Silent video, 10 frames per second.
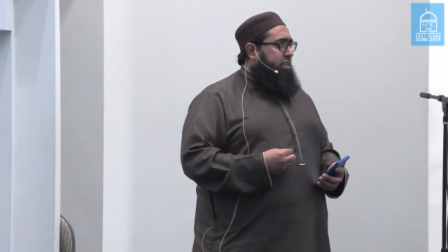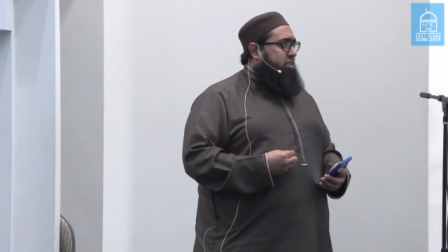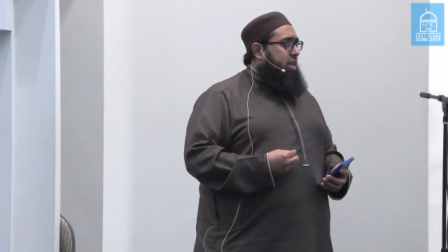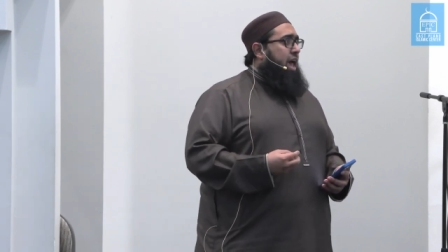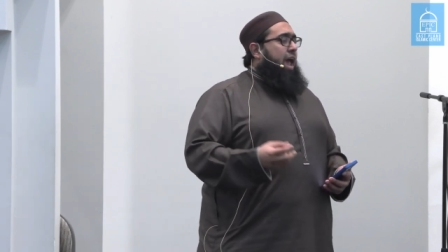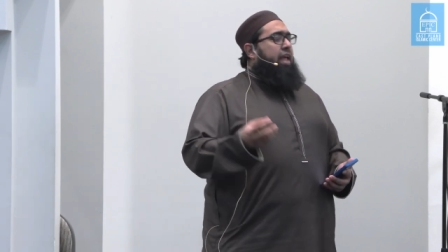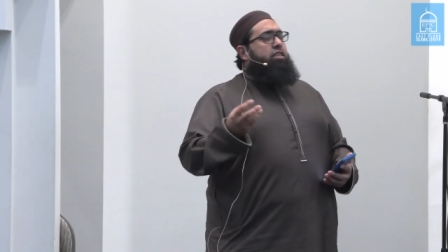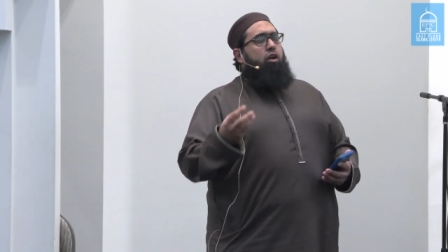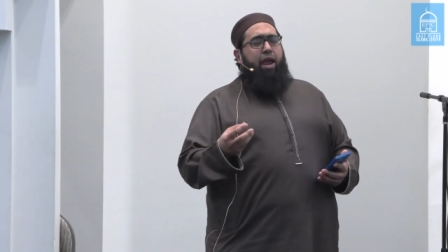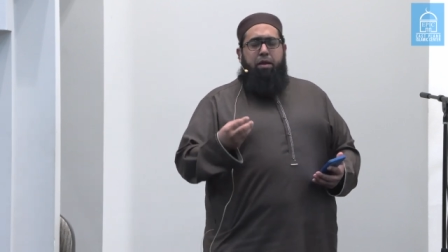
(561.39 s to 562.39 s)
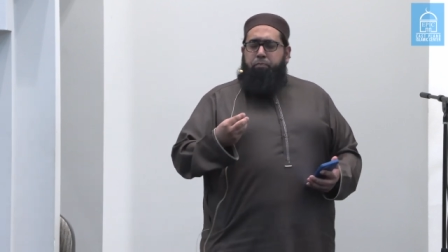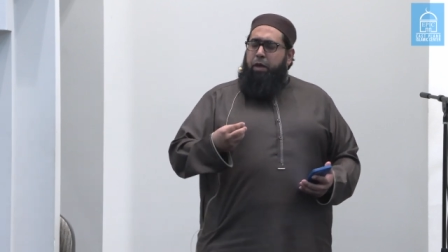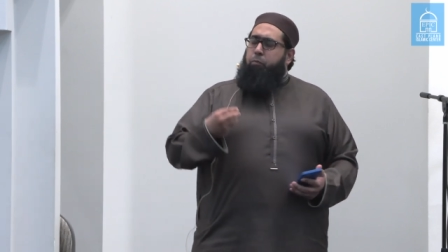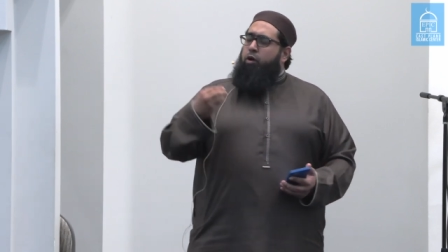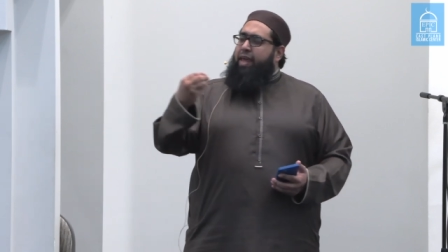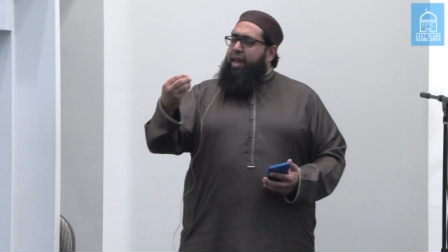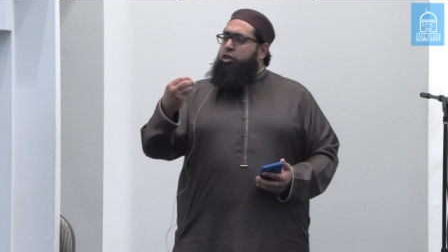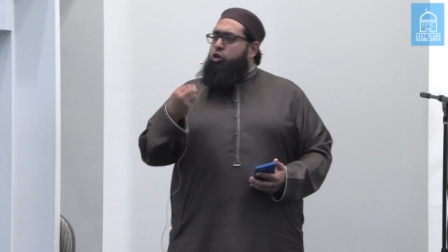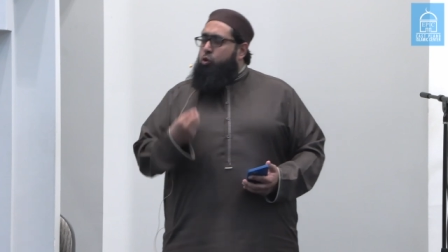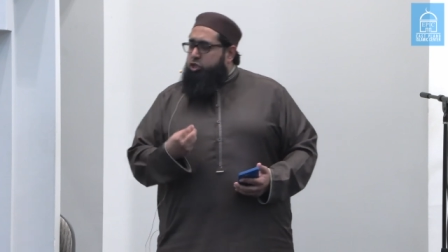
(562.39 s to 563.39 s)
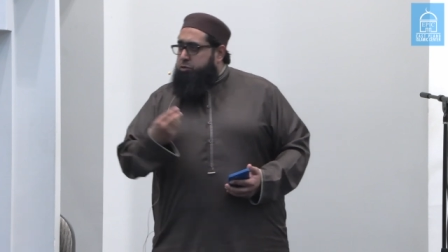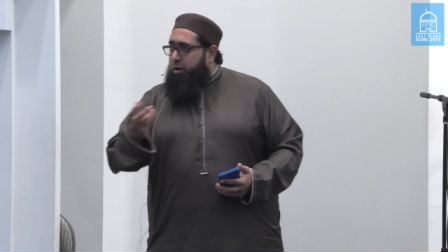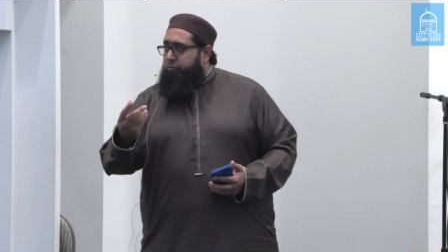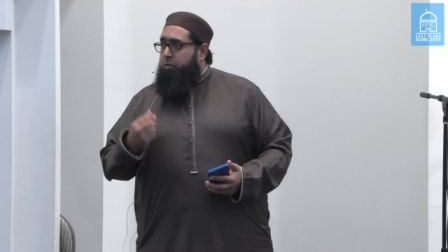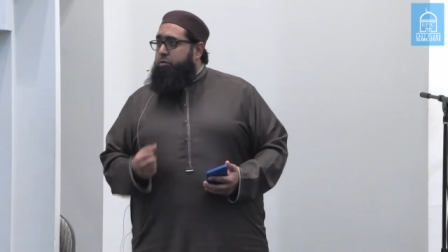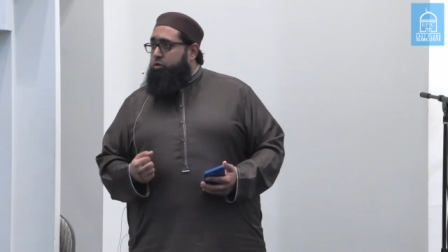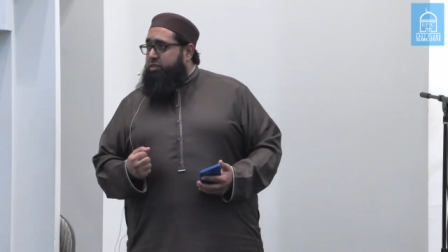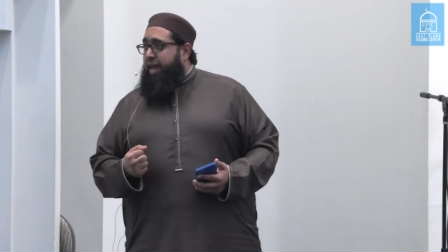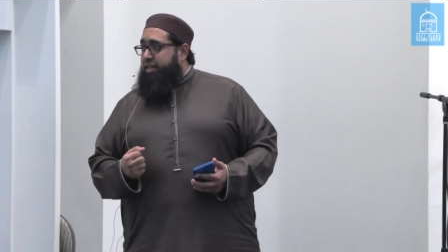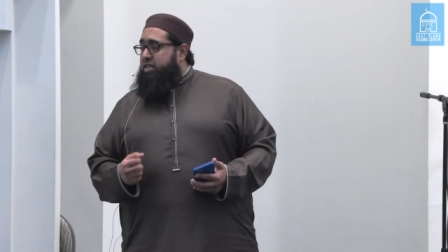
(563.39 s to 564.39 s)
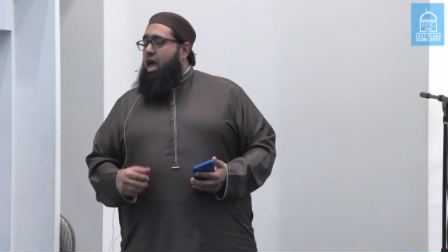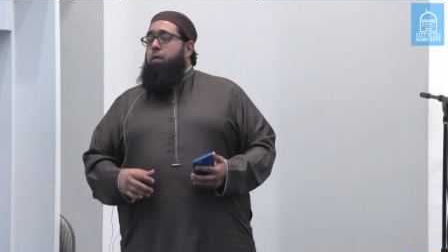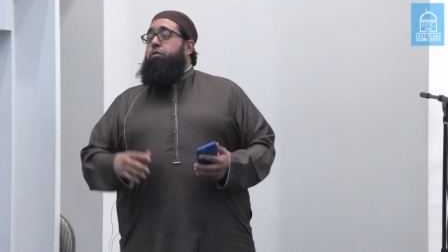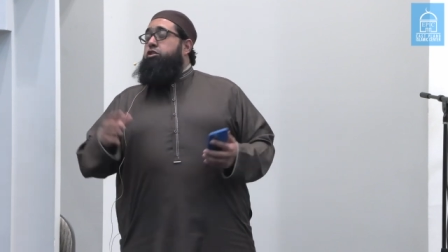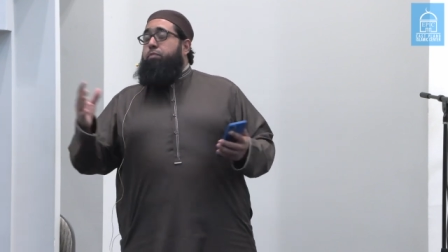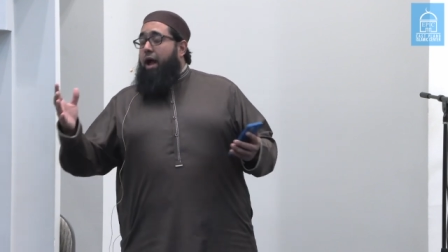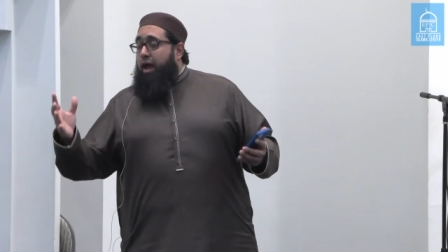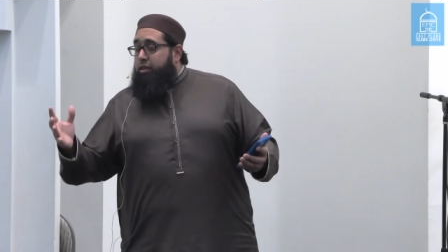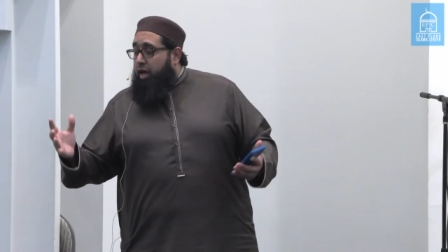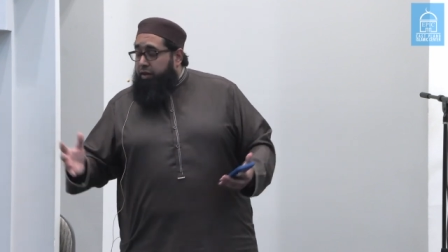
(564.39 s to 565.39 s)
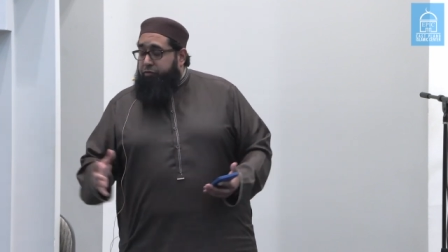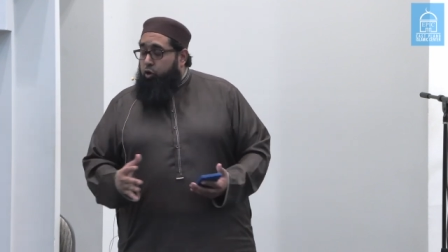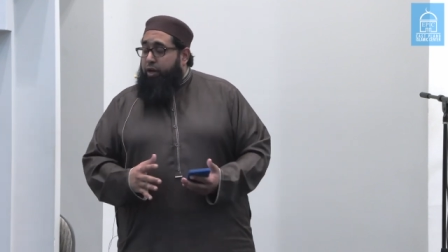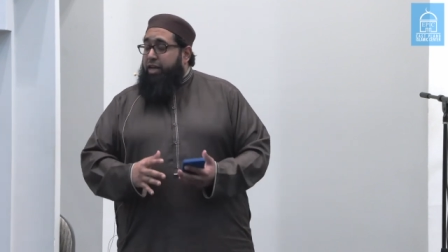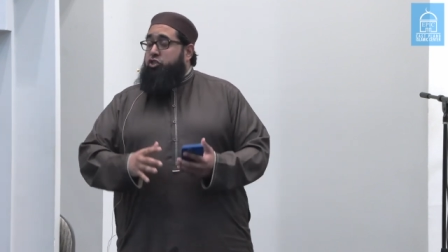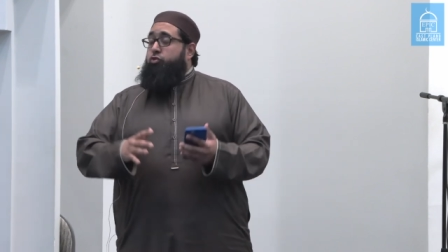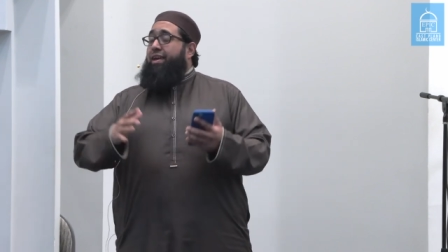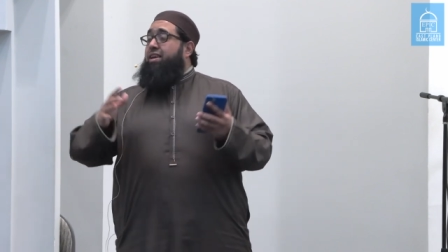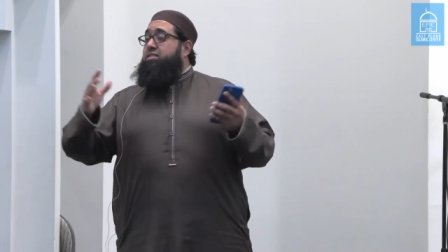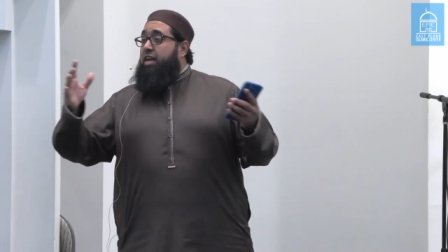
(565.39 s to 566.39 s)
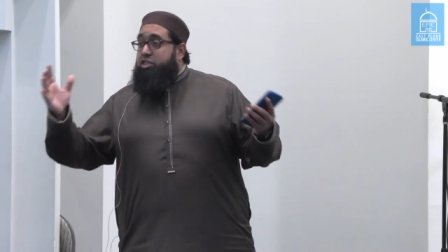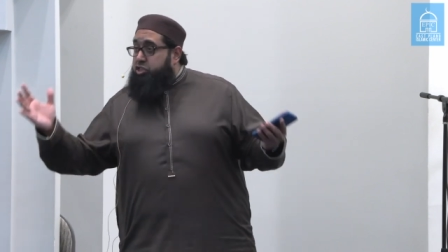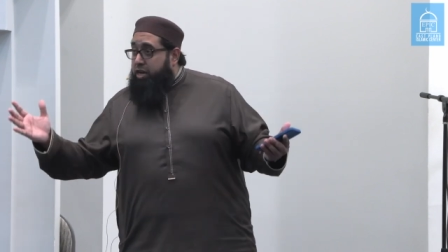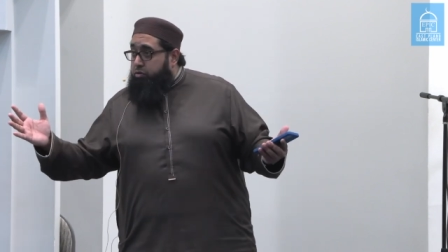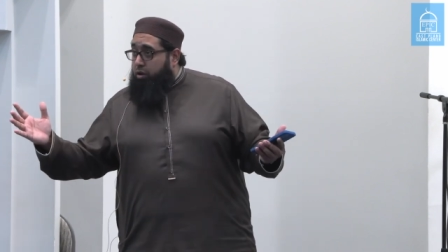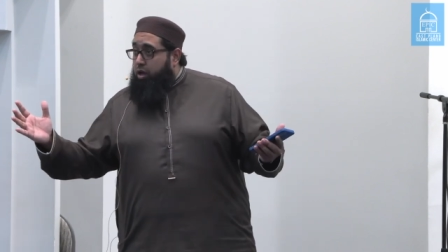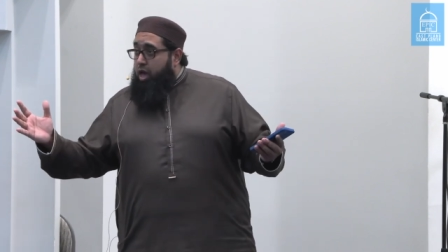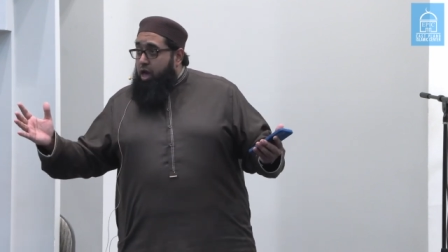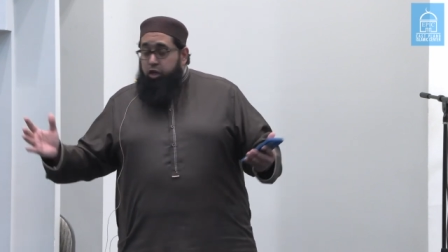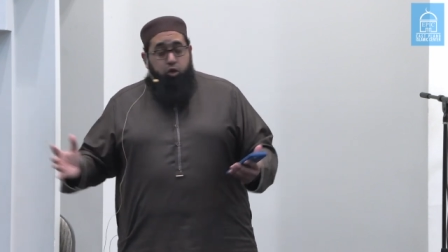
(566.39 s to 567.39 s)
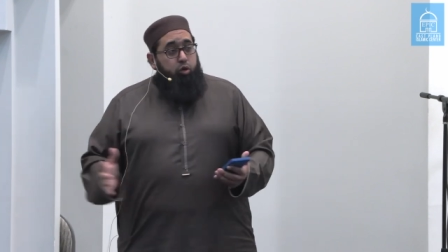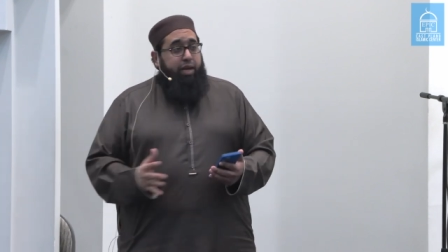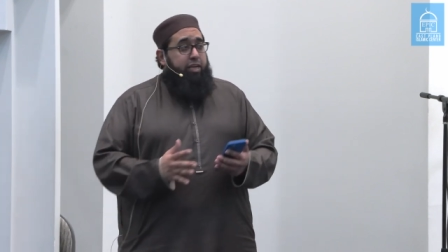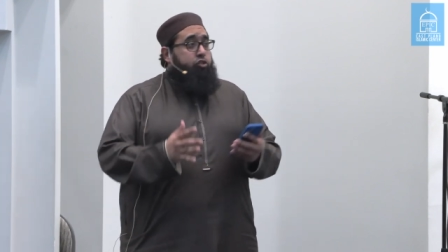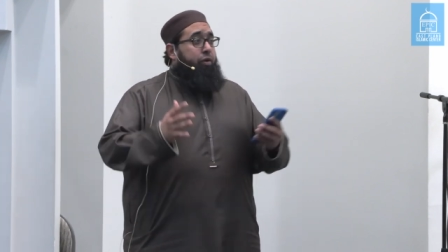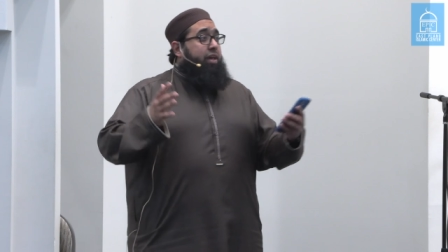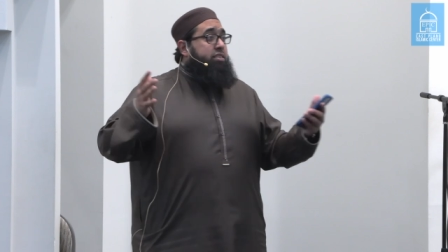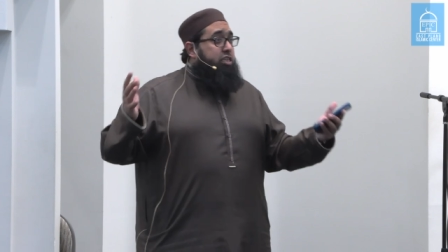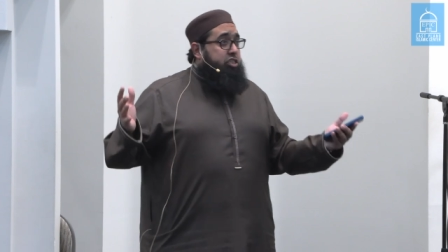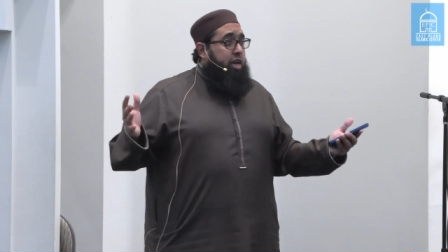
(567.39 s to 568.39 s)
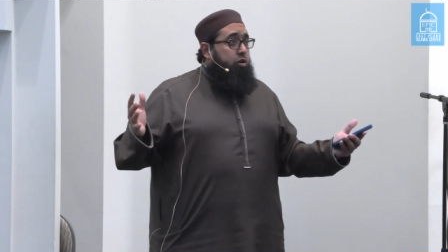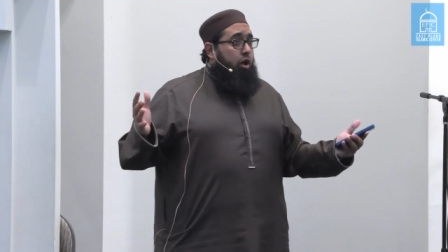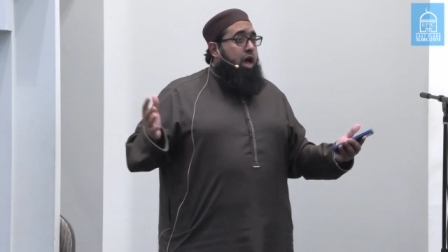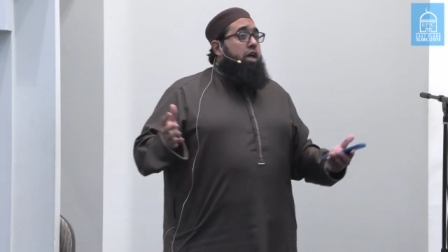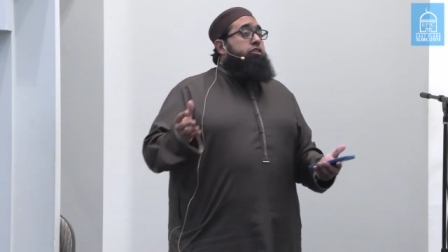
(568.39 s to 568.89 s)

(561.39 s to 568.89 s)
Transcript: dates, and there and people gain nourishment from those dates. But subhanAllah, if you look at trees in general, you look at trees in general,